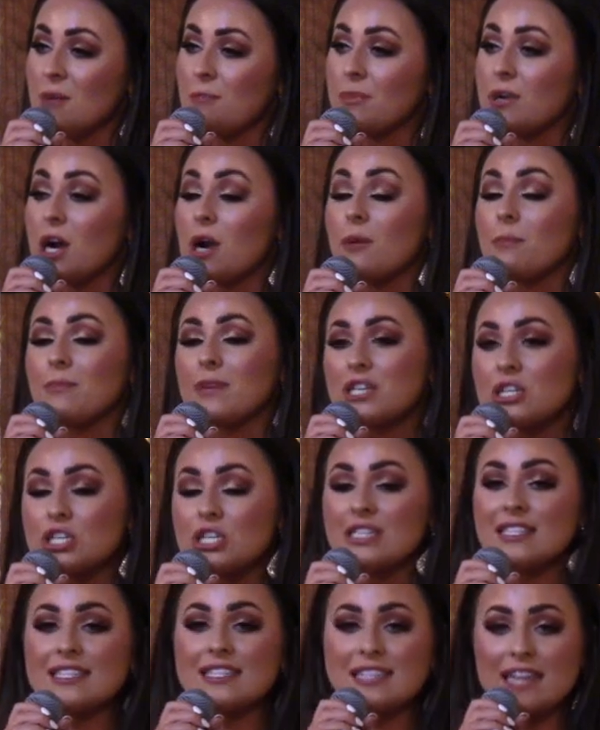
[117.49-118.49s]
But our
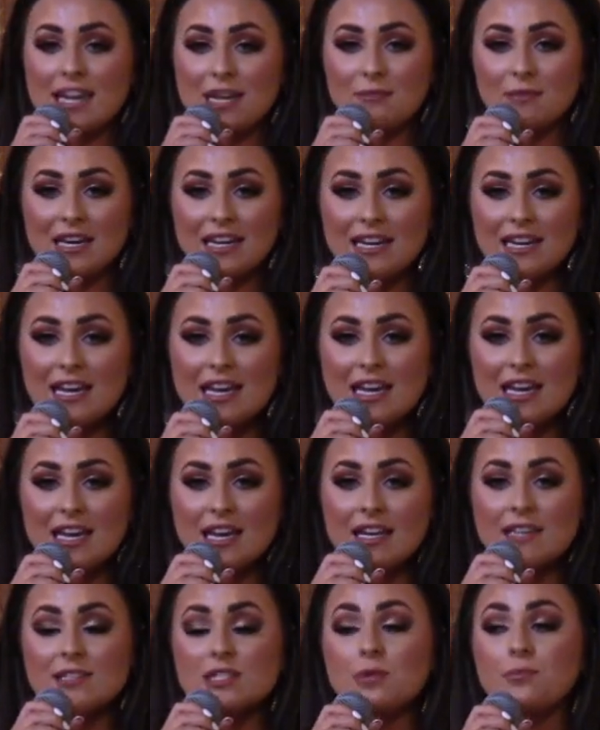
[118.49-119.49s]
mission statement
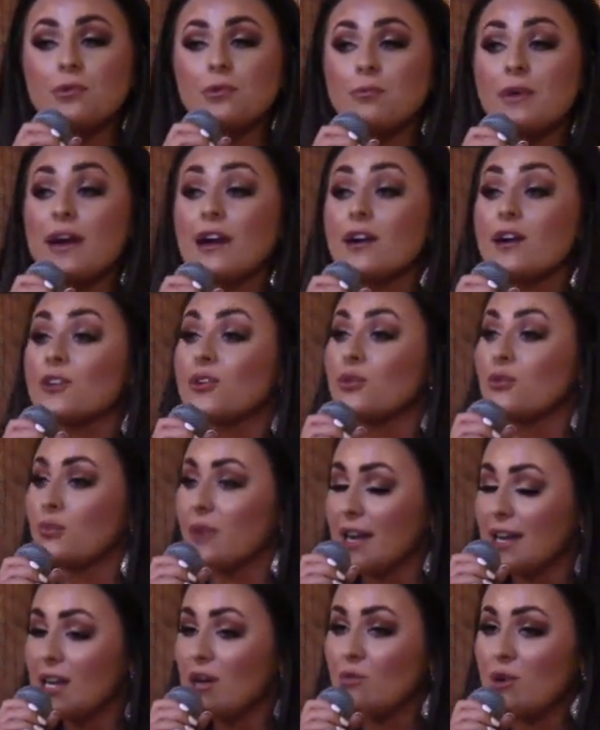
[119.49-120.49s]
is to prepare
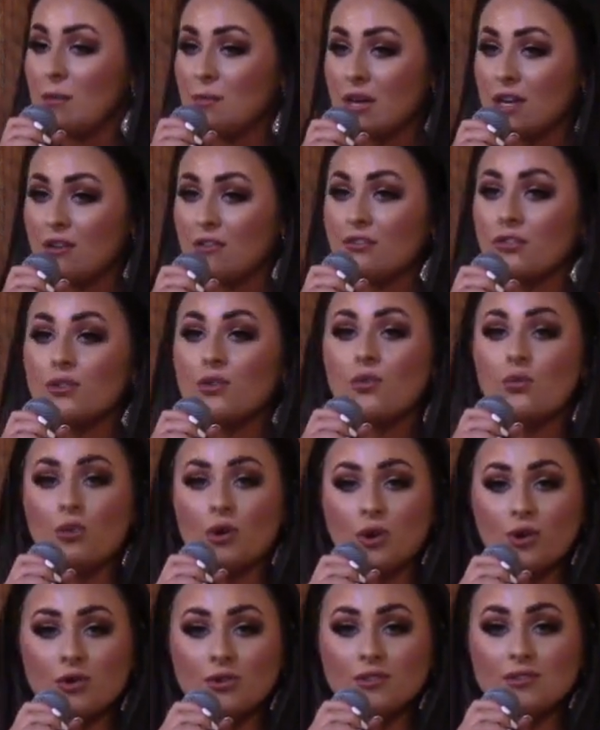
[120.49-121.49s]
great women for the
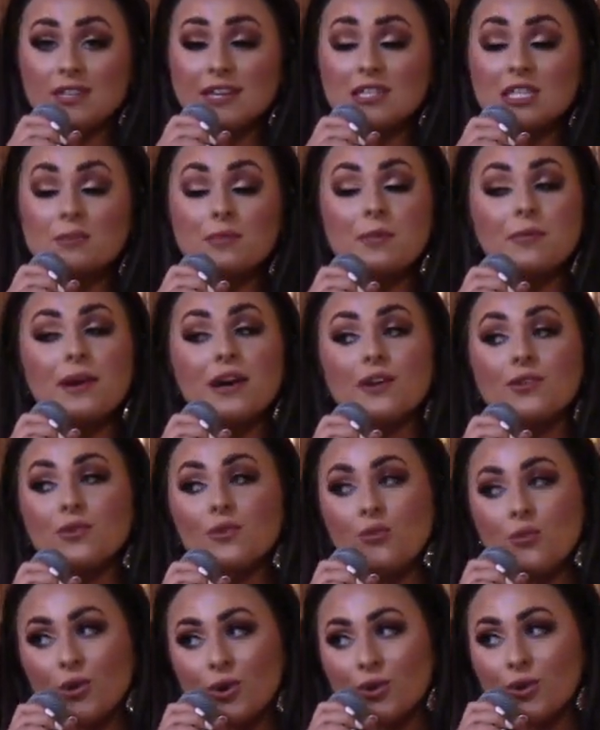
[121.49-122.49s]
world and to prepare
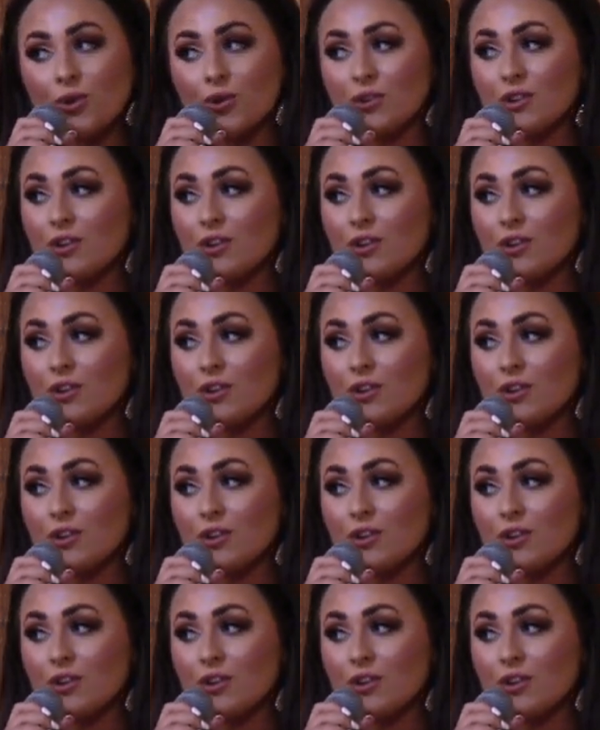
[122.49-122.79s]
the world